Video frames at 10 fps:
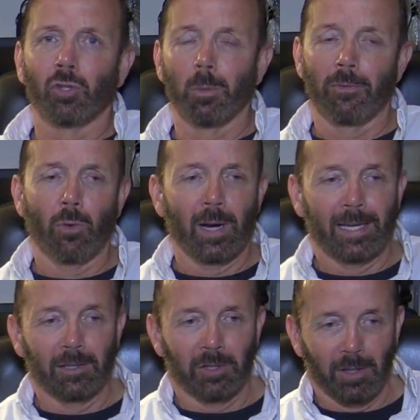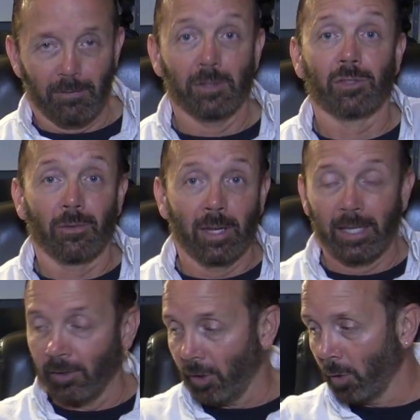so before I get to the fun stuff that he
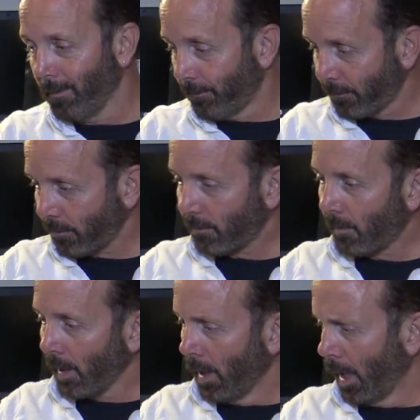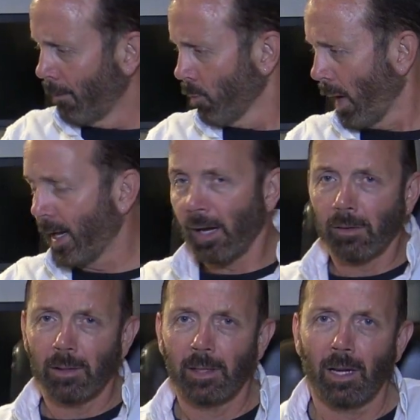can do, um, right
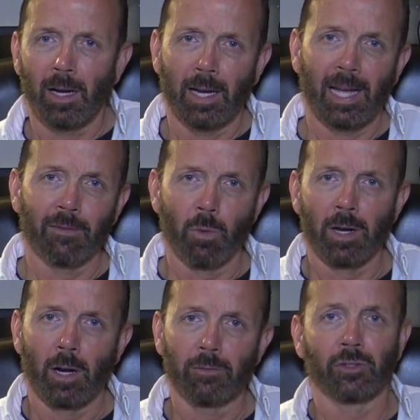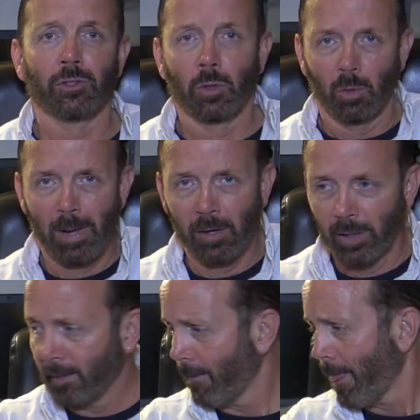now I have him running off his internal
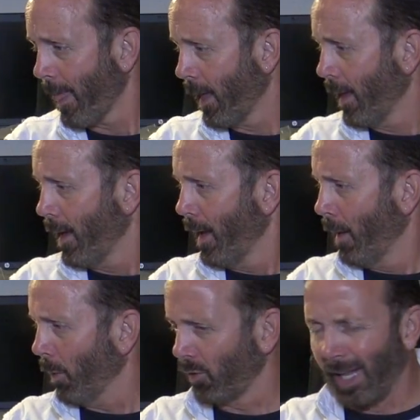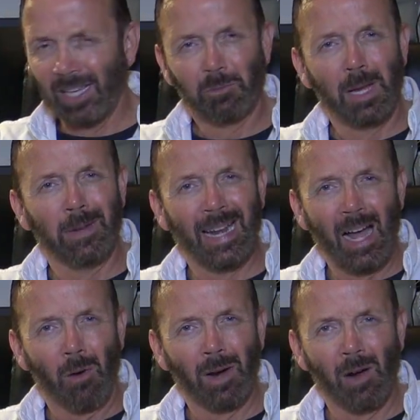battery, which lasts maybe an
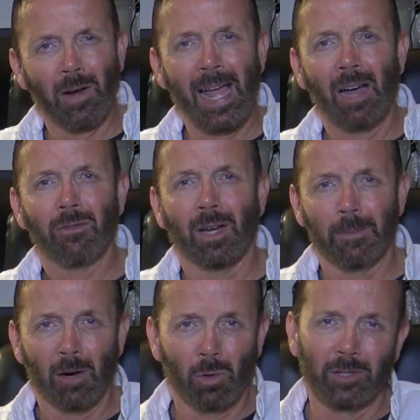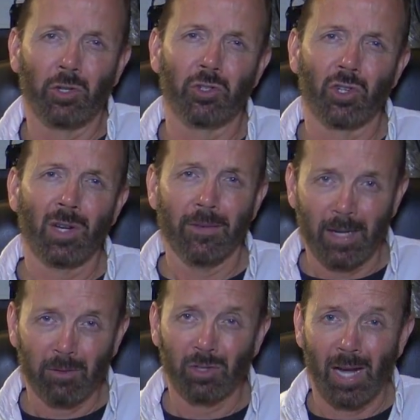hour, hour and a half. I'm not really too sure. I've
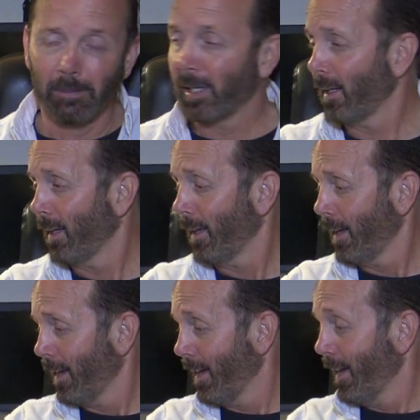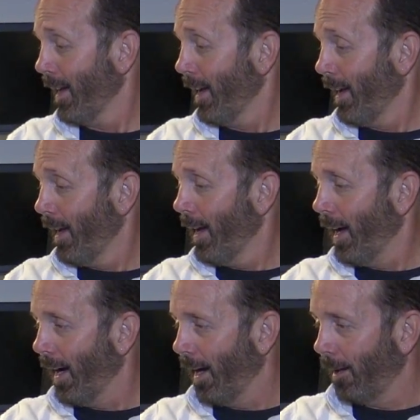never timed it.
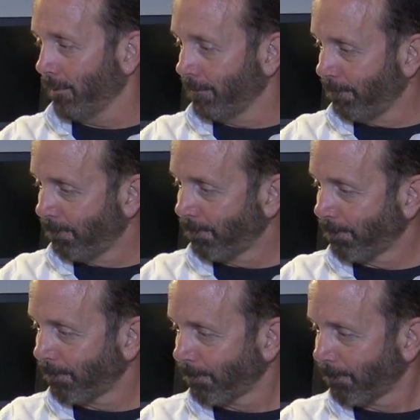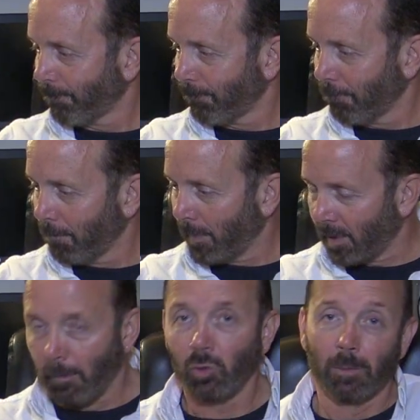Um, but
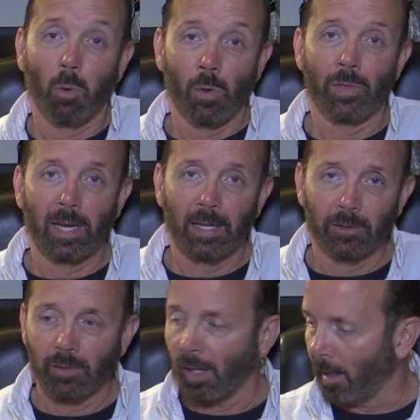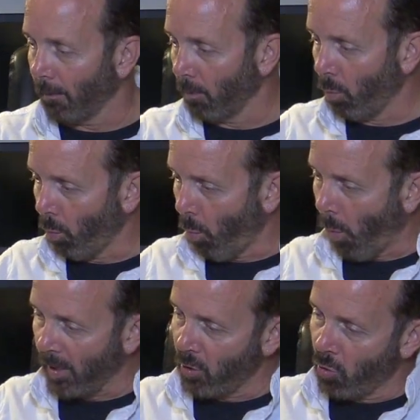the most important thing is um,
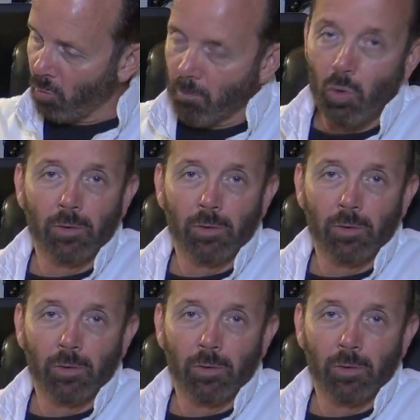when you move